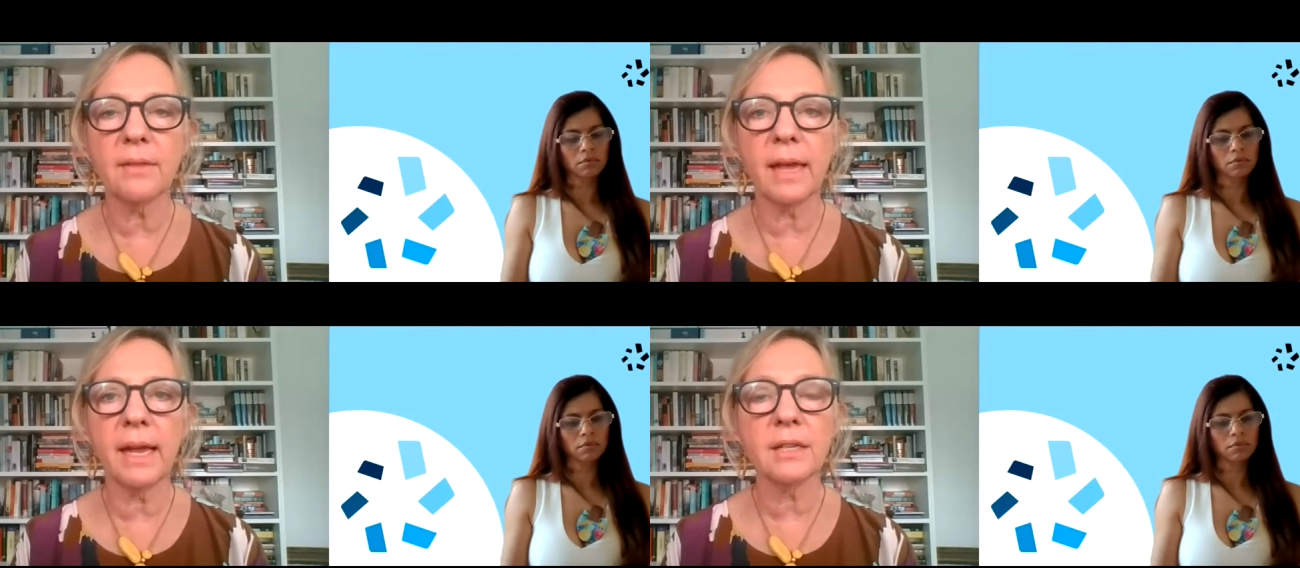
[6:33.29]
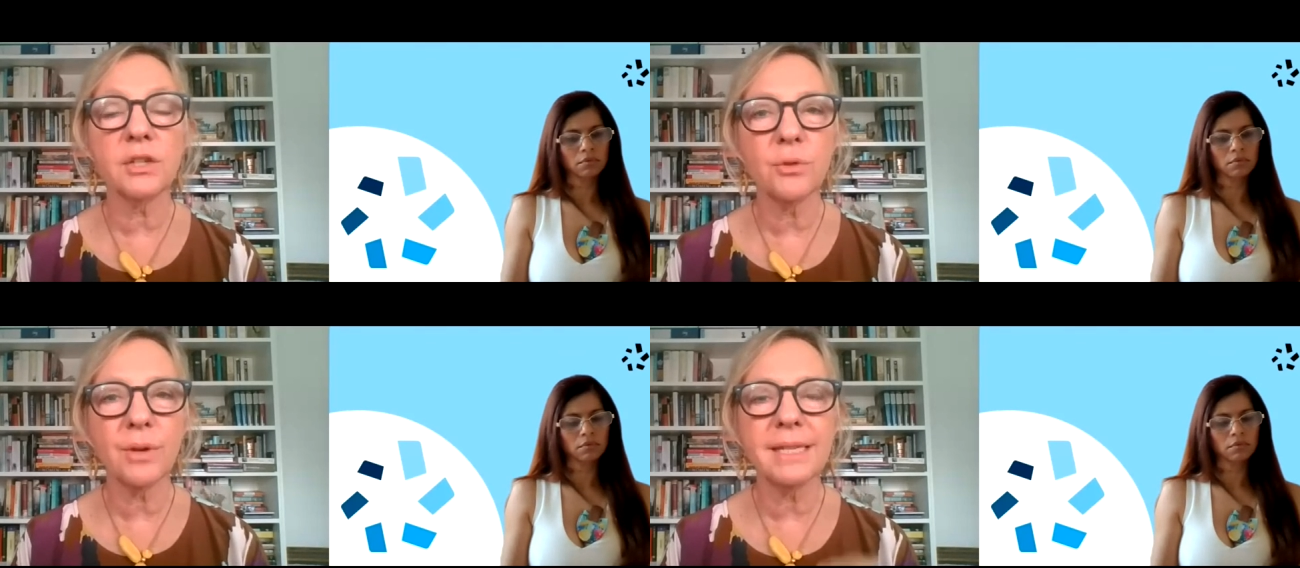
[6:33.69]
Speaker 1: they are
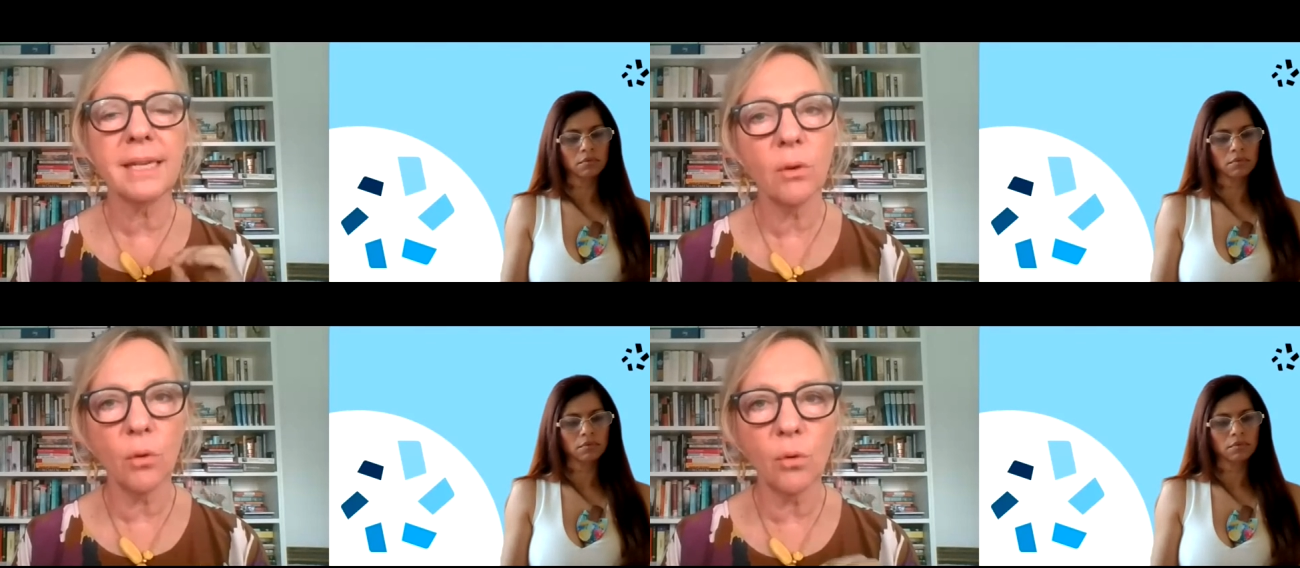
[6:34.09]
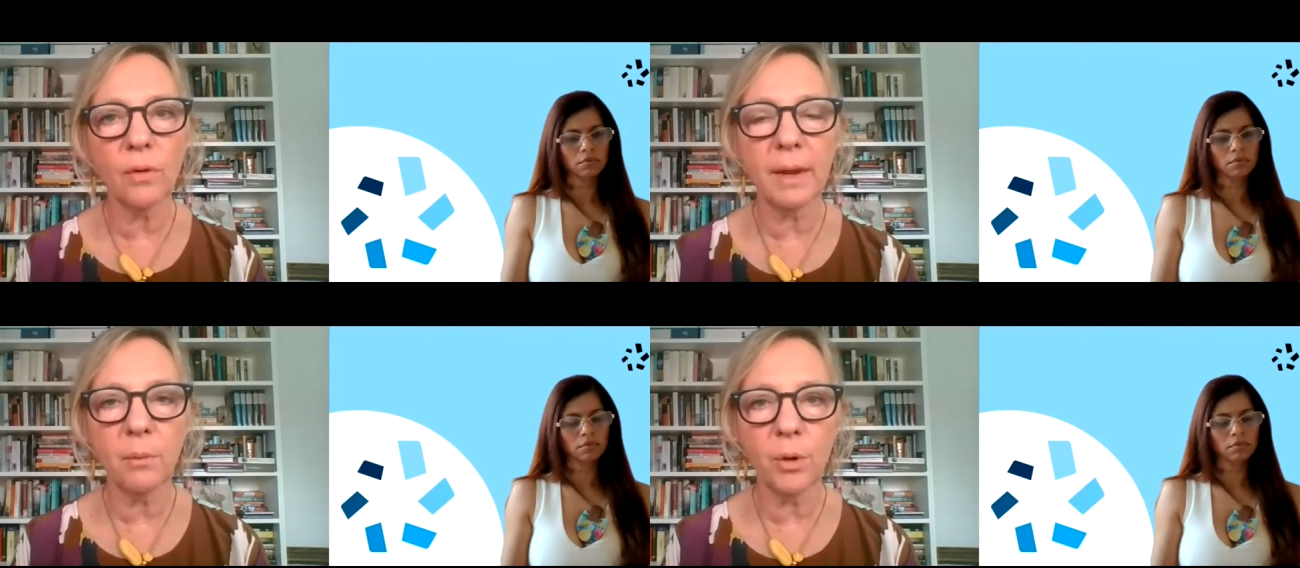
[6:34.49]
treating all
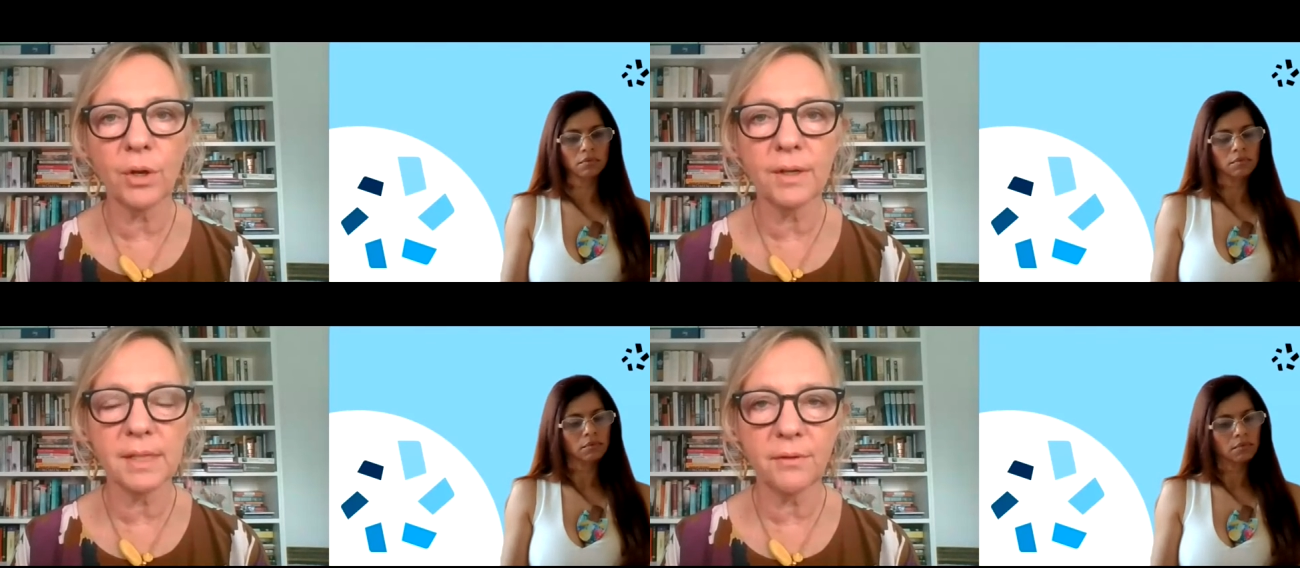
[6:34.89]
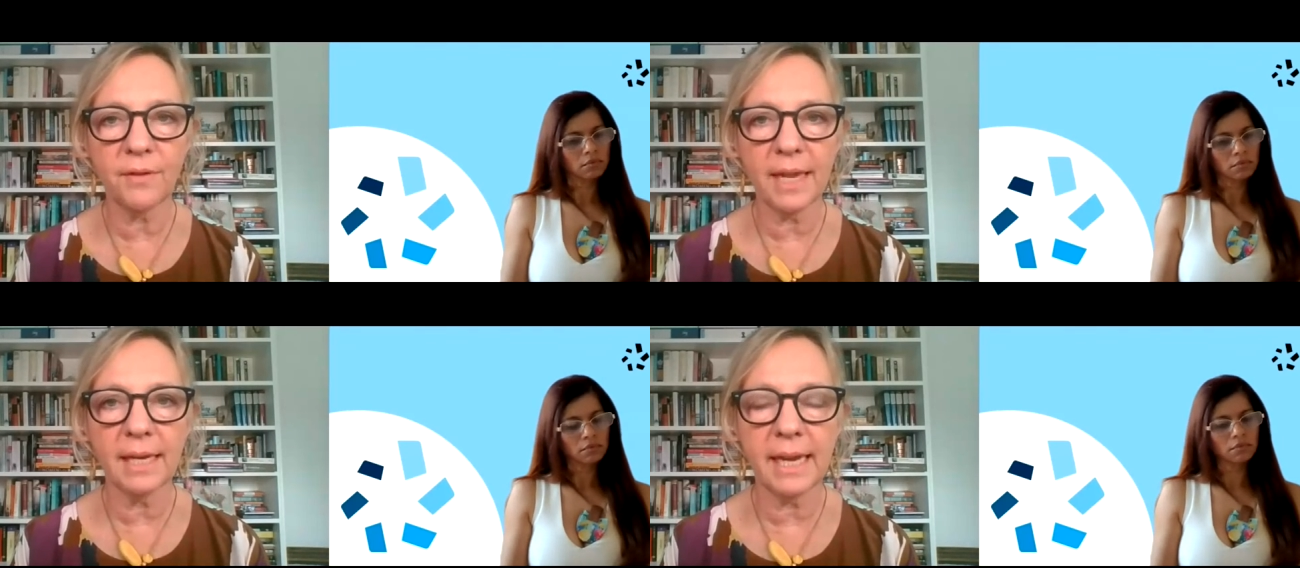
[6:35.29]
their workers
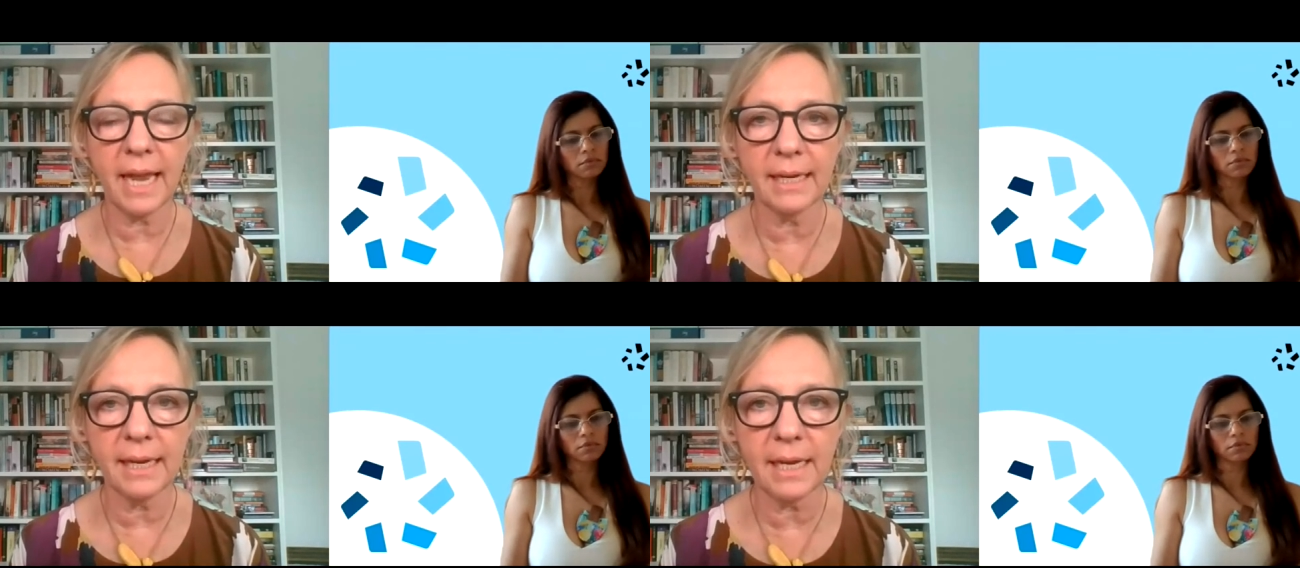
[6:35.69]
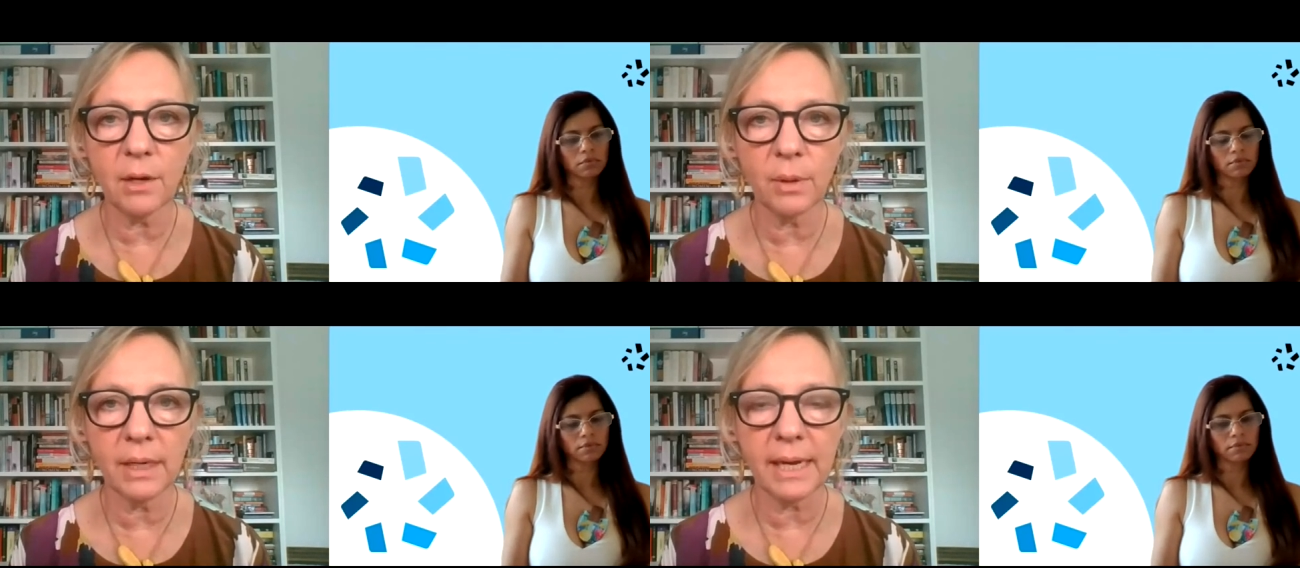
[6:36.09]
fairly and
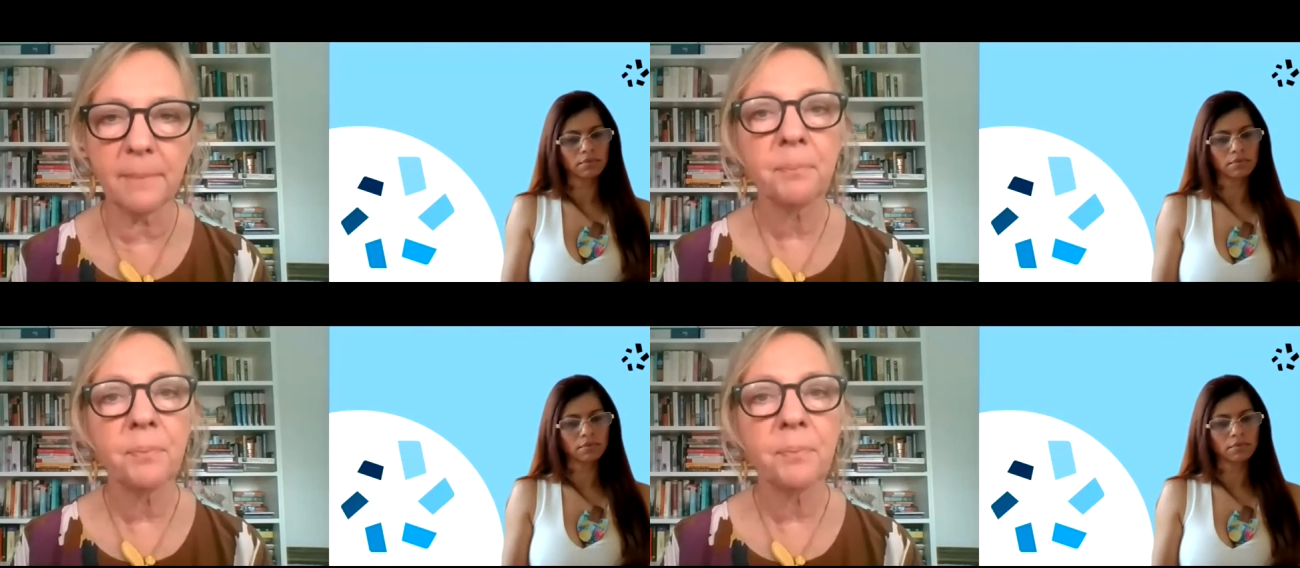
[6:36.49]
equally.